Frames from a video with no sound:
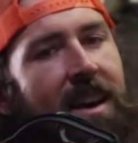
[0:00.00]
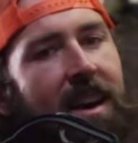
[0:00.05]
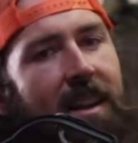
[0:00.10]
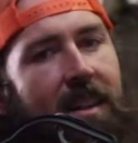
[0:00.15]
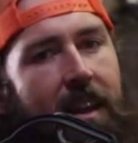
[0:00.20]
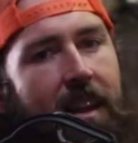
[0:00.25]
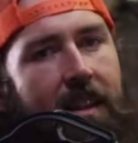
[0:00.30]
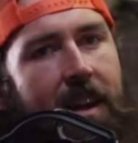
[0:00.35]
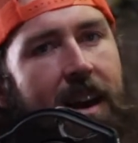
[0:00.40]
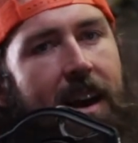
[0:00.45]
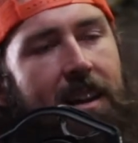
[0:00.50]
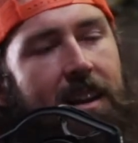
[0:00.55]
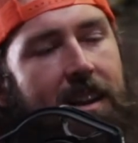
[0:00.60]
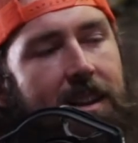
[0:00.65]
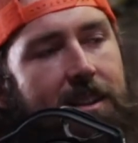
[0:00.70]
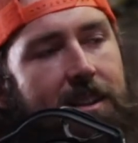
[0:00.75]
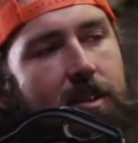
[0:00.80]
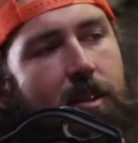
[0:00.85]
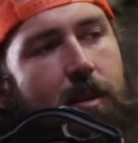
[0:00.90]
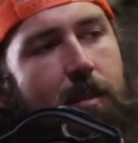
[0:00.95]
And then that
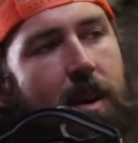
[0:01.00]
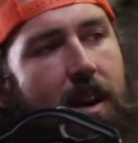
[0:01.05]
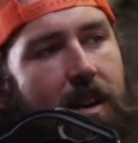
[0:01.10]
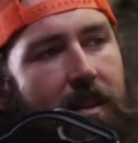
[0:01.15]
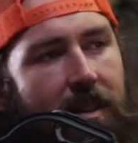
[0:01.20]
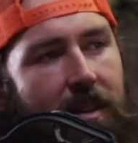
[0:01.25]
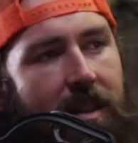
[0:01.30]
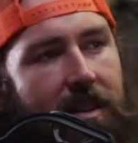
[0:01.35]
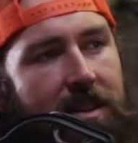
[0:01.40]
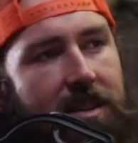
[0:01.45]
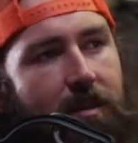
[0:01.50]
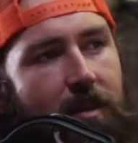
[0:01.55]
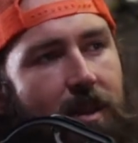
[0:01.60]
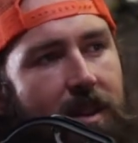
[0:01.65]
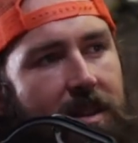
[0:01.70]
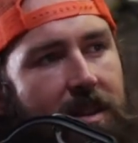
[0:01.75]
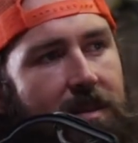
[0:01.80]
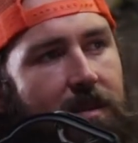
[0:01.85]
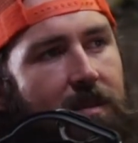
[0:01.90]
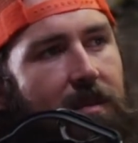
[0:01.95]
leads to a better customer